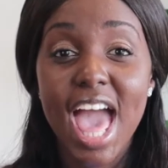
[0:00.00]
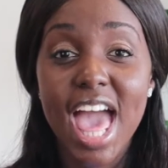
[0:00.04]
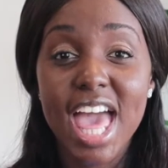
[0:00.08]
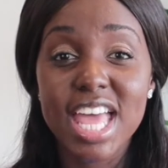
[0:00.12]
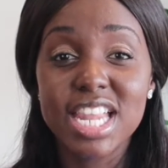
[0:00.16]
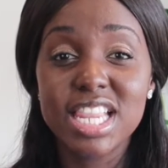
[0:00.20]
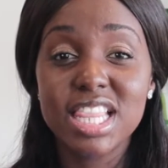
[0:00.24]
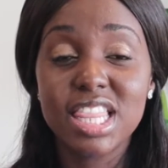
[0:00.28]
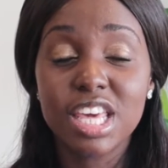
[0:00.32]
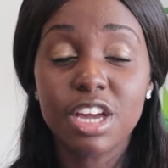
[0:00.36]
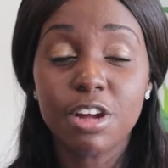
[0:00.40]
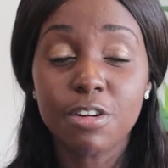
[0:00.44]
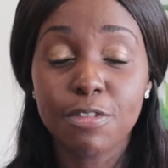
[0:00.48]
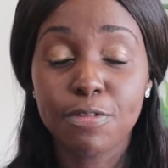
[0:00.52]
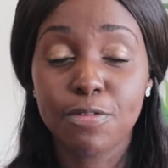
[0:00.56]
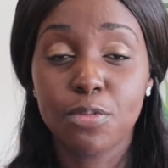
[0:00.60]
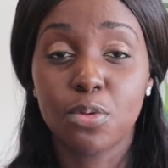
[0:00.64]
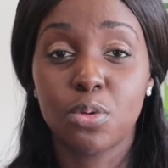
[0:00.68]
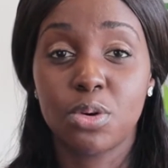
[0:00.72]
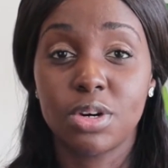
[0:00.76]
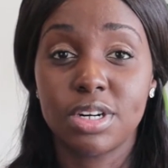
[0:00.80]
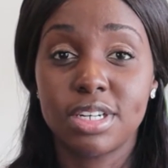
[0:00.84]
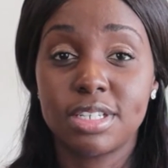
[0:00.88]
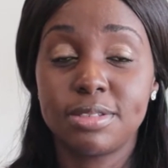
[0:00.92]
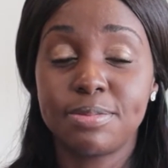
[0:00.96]
And
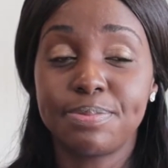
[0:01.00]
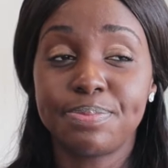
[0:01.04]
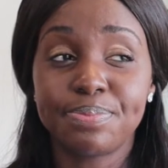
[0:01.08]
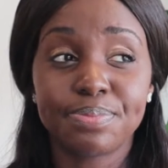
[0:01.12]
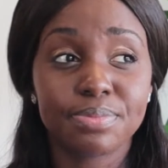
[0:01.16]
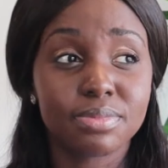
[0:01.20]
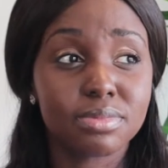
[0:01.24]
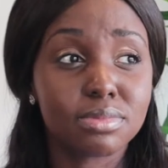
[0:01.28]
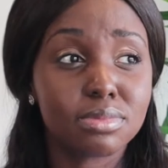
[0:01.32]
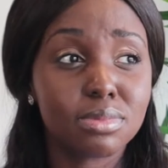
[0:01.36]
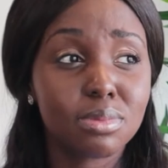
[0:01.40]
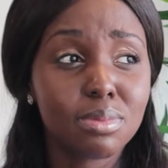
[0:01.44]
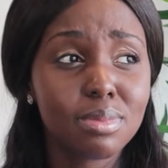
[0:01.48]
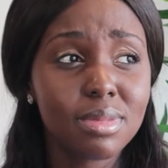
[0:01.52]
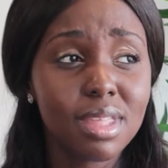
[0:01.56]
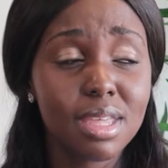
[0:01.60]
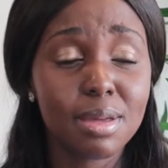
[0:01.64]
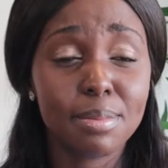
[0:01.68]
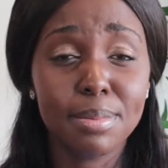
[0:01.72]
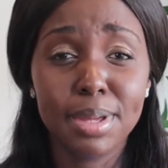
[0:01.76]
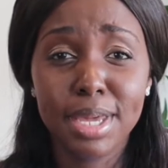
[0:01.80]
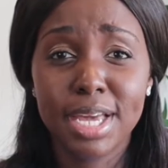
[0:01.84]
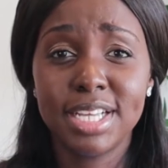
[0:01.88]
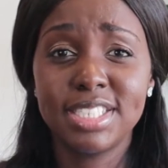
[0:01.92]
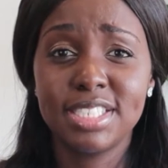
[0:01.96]
therefore,
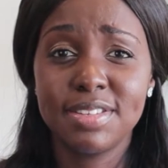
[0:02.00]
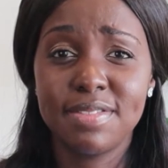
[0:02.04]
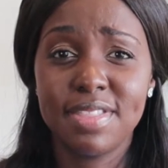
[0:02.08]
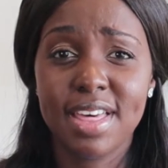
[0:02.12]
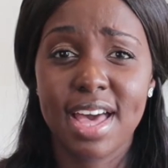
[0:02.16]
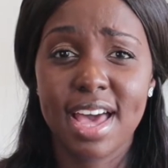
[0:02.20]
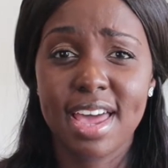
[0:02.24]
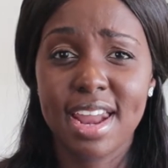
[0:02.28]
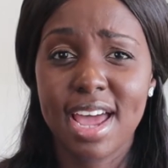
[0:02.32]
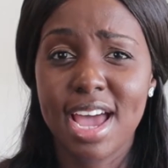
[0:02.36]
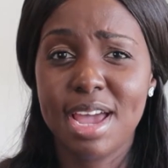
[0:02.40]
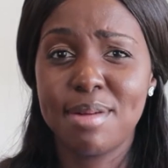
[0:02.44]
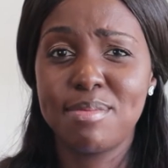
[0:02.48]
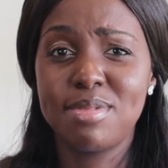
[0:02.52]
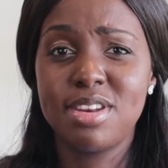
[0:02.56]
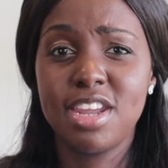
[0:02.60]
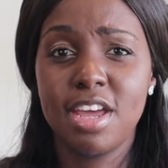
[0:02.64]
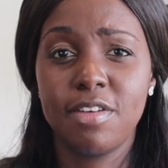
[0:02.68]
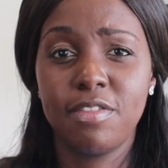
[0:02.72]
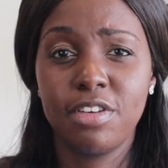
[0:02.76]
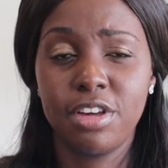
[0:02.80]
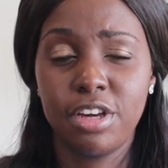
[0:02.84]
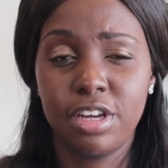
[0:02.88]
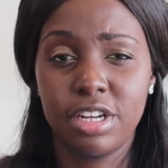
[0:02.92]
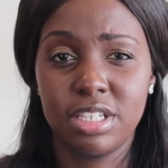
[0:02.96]
because of that, I'm
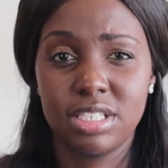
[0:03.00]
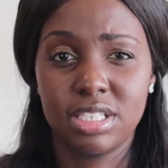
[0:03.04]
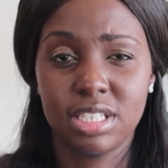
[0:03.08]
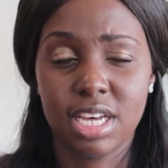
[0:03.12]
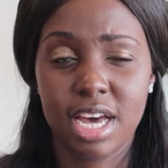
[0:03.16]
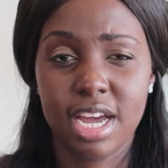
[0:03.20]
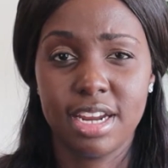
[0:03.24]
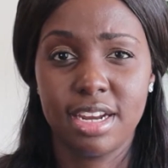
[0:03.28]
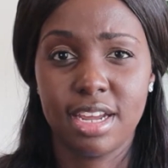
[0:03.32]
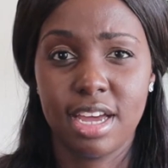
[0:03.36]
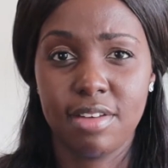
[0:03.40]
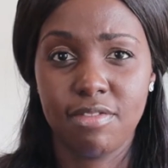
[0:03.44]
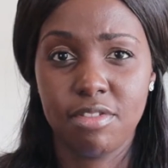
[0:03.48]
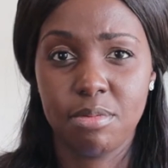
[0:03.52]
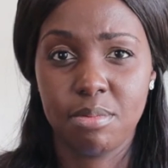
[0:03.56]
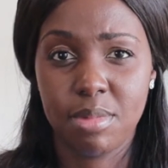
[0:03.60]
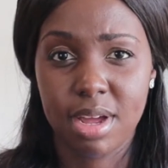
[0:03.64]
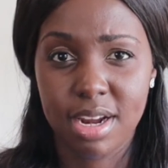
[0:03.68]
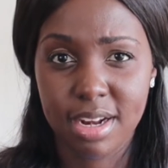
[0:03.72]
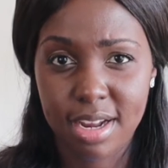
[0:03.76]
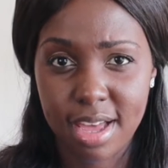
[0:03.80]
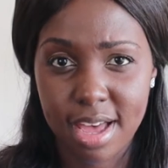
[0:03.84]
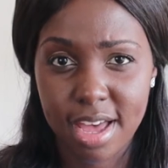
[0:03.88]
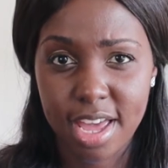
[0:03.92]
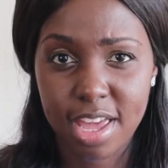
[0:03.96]
never going to skydive in
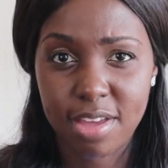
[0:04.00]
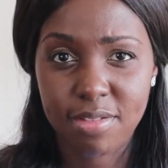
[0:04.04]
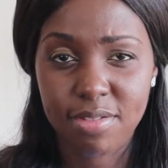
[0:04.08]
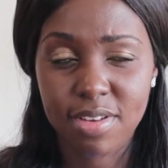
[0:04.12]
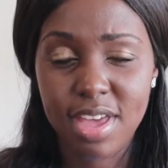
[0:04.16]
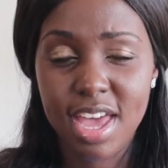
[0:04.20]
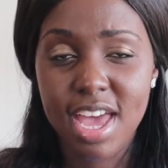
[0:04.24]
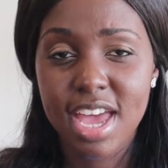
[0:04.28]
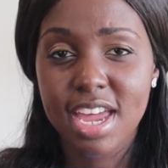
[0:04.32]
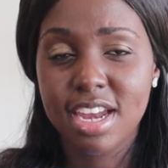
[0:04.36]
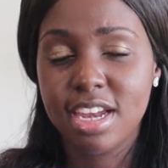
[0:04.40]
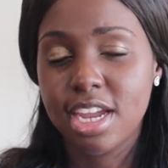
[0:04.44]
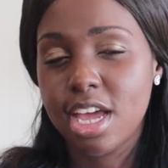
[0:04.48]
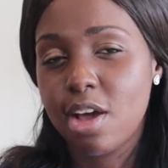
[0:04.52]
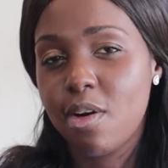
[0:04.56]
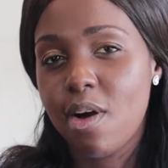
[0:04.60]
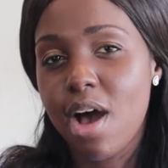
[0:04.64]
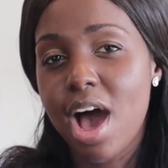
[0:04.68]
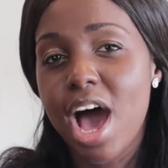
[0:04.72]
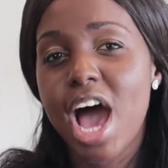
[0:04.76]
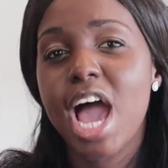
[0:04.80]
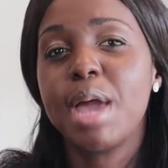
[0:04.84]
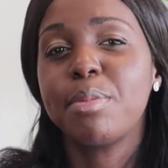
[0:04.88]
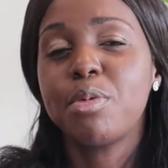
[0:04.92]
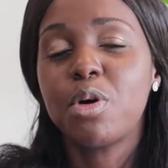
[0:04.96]
my life.
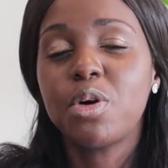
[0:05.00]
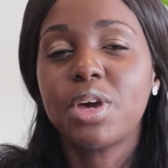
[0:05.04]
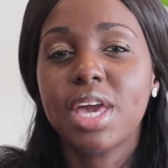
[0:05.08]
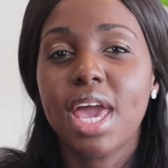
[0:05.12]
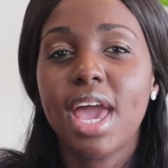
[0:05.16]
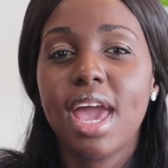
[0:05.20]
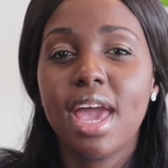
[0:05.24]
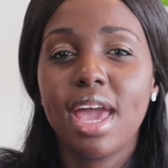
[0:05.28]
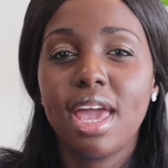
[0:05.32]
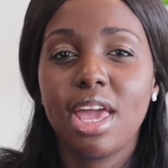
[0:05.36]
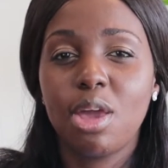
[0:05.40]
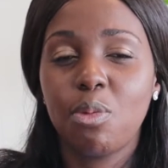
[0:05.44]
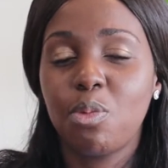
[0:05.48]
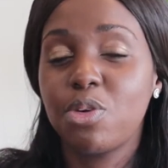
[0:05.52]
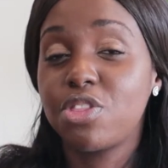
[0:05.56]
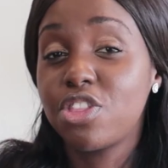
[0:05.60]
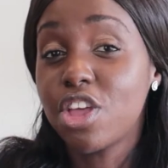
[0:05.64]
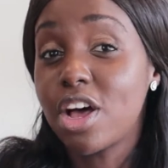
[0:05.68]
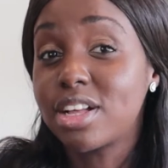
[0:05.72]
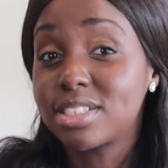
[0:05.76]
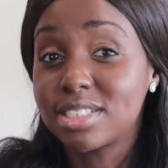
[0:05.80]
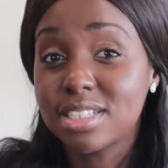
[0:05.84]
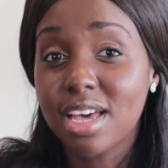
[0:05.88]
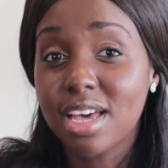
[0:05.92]
Now, I'm okay with not